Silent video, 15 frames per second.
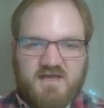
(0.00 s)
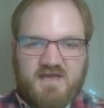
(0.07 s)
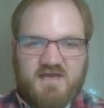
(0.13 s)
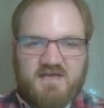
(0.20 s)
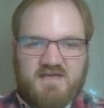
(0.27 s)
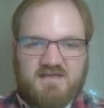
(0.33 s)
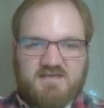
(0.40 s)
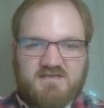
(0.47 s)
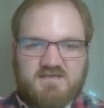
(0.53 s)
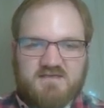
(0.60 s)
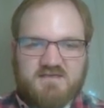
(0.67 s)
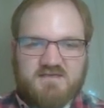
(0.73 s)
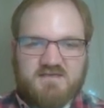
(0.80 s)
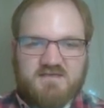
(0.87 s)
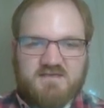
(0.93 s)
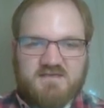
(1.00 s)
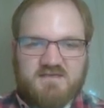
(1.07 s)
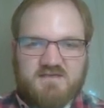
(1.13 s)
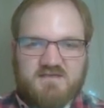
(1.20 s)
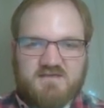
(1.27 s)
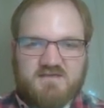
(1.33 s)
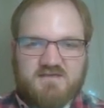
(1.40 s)
And,
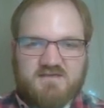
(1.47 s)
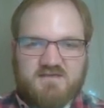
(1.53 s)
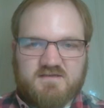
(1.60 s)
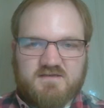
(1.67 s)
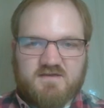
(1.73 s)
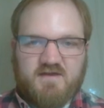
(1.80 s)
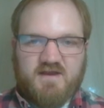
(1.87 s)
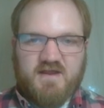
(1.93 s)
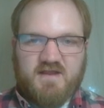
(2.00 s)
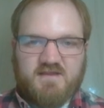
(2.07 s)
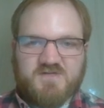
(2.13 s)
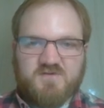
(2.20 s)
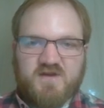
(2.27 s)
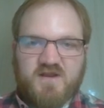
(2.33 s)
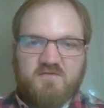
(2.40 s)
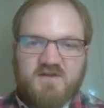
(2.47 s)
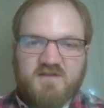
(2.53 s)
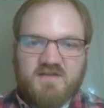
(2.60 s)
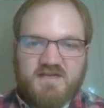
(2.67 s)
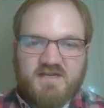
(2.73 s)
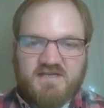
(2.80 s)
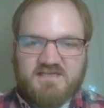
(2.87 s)
all right, and so what I
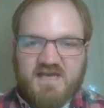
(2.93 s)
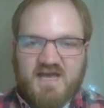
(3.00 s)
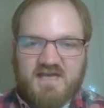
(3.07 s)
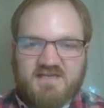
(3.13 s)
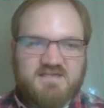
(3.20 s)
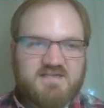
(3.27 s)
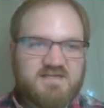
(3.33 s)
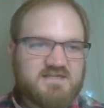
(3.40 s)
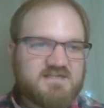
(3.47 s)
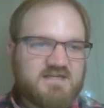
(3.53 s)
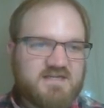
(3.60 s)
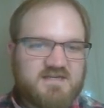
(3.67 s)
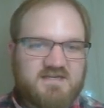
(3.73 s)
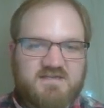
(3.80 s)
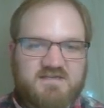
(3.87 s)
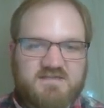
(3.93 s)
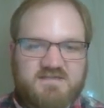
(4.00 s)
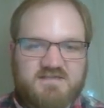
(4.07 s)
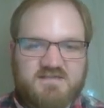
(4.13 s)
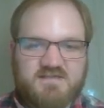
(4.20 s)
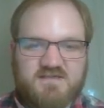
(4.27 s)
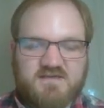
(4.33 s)
really need to add to this
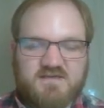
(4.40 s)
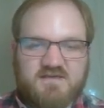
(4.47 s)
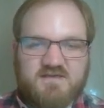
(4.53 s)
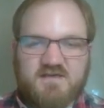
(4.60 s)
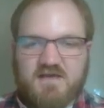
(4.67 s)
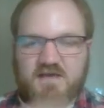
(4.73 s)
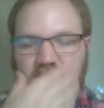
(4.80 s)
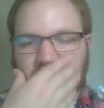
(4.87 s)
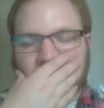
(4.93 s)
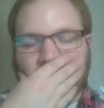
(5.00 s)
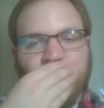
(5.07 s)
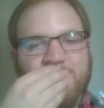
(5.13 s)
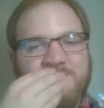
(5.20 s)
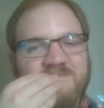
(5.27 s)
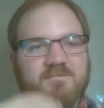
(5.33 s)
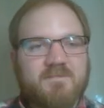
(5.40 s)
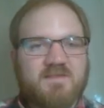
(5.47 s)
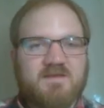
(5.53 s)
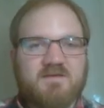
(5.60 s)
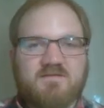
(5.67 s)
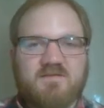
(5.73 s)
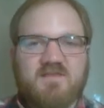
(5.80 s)
is
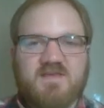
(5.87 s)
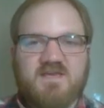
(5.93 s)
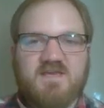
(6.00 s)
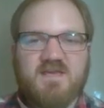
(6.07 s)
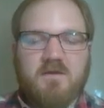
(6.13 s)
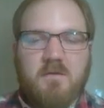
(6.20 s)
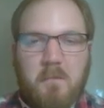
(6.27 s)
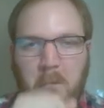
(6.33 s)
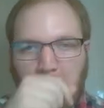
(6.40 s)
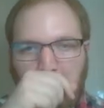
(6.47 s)
the